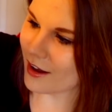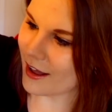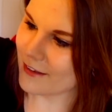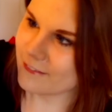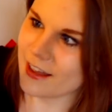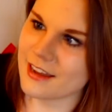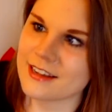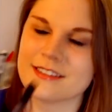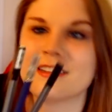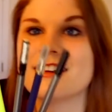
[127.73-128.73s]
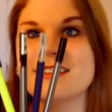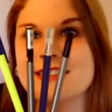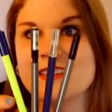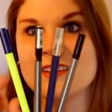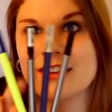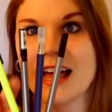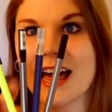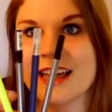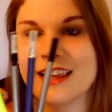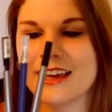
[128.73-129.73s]
I've got a nice little
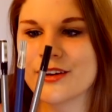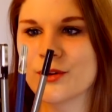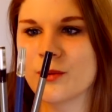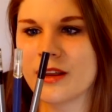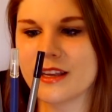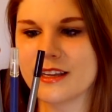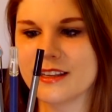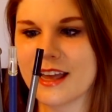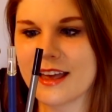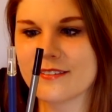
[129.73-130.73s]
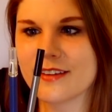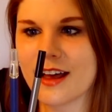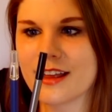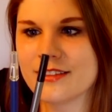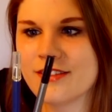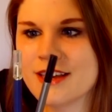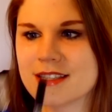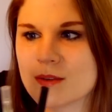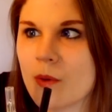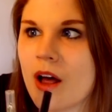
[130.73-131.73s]
highlighter one, I've got
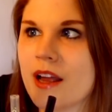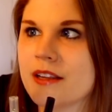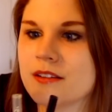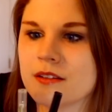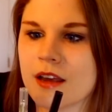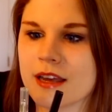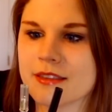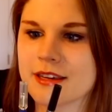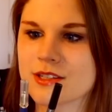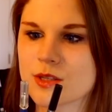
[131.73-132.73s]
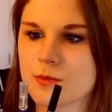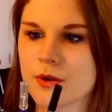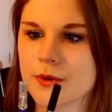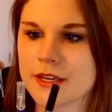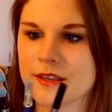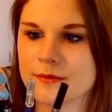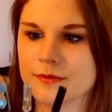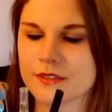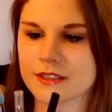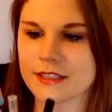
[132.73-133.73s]
this one, I think I just broke it,
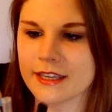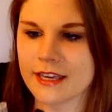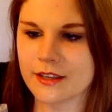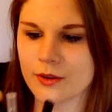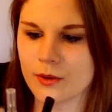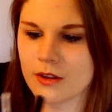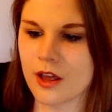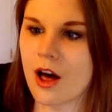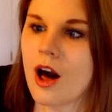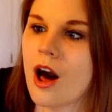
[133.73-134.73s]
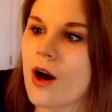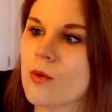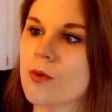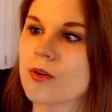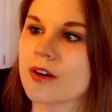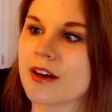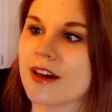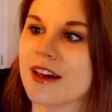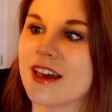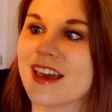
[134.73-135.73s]
okay, cool. Oh,
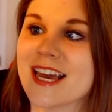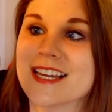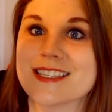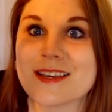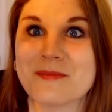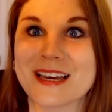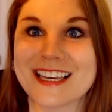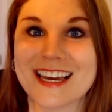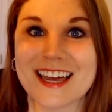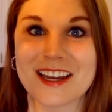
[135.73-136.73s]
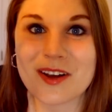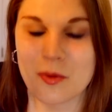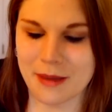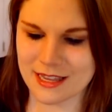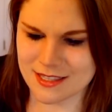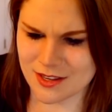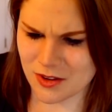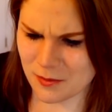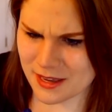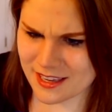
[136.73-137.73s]
it's a mechanical pencil,
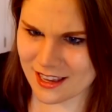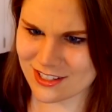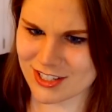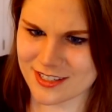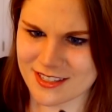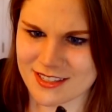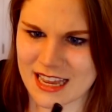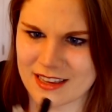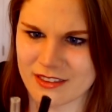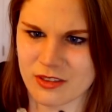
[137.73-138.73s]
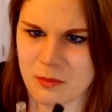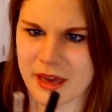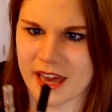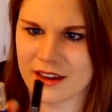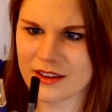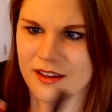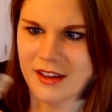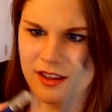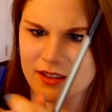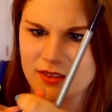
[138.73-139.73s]
oh my gosh, this is like the pack.
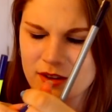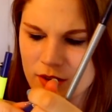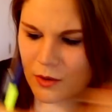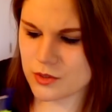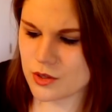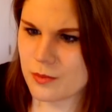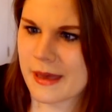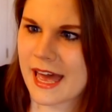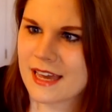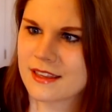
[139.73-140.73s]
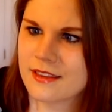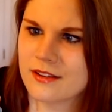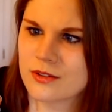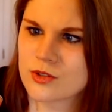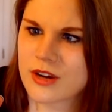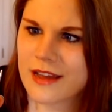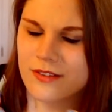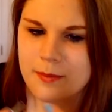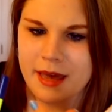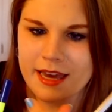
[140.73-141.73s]
The go-to pack, the little
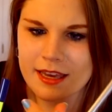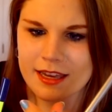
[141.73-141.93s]
travel pack.